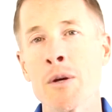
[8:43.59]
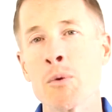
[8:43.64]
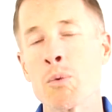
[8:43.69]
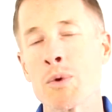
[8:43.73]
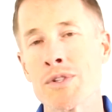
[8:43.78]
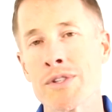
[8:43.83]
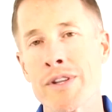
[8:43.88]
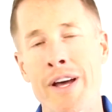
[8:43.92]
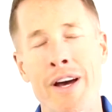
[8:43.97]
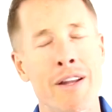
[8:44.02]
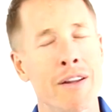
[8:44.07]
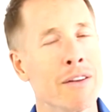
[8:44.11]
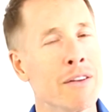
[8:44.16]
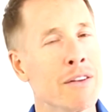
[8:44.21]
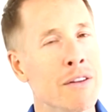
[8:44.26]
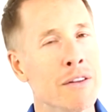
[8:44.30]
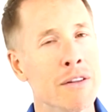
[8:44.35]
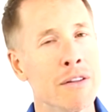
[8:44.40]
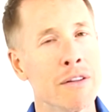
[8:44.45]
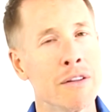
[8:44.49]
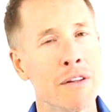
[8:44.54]
was that
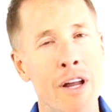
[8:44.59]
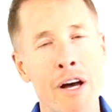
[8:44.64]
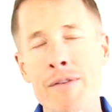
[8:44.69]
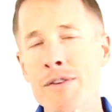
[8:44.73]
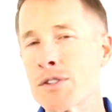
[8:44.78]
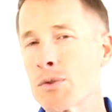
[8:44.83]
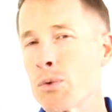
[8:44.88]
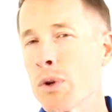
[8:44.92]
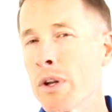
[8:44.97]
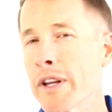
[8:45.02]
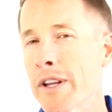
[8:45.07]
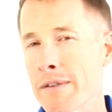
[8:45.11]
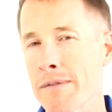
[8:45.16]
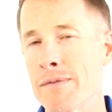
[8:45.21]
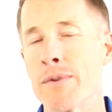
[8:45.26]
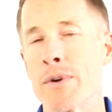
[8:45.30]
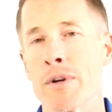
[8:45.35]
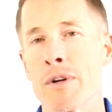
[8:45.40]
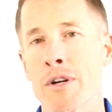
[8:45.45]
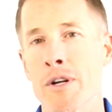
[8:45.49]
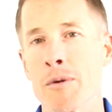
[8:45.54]
love is really a
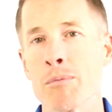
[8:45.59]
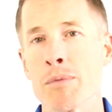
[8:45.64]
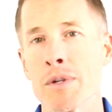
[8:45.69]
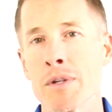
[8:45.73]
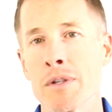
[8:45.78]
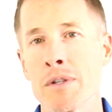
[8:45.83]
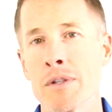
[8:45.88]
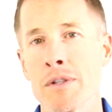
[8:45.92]
verb.